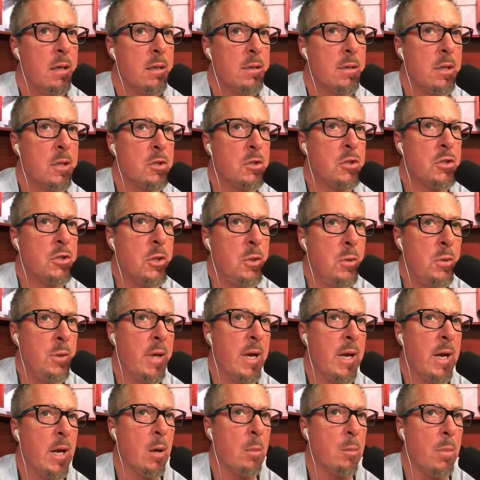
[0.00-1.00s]
They're shooting
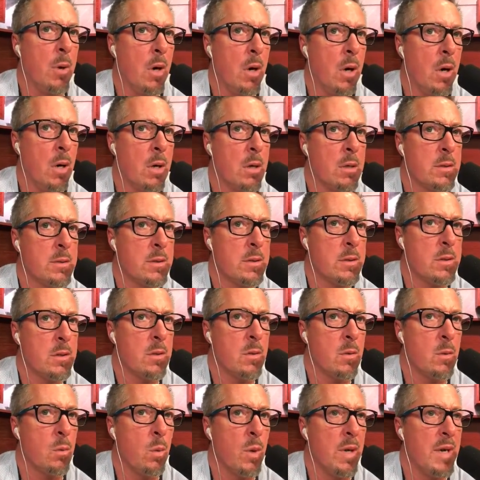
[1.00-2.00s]
air balls.
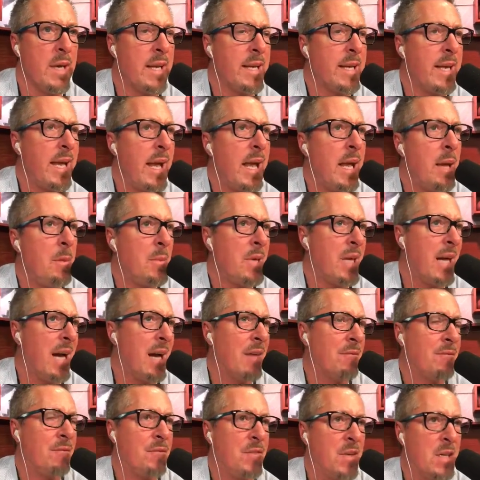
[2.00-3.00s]
When the game
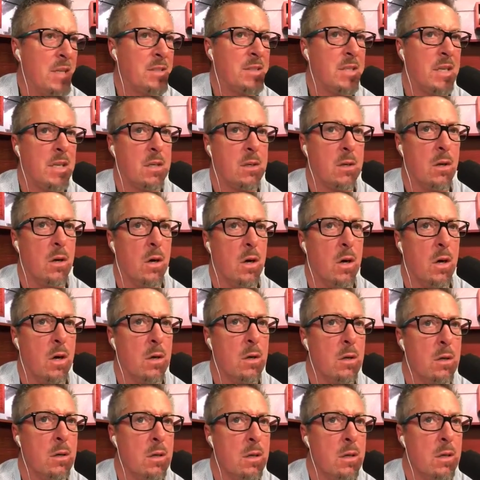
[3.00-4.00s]
got
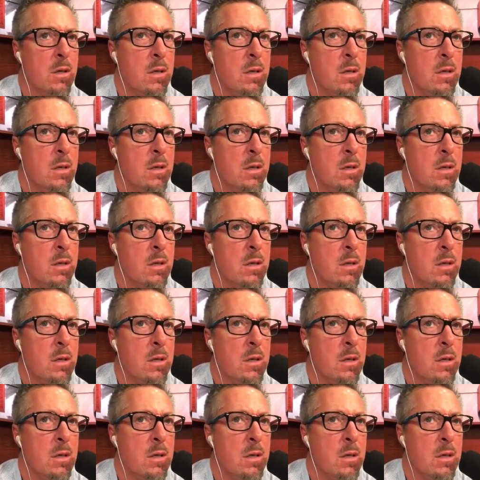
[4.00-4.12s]
physical,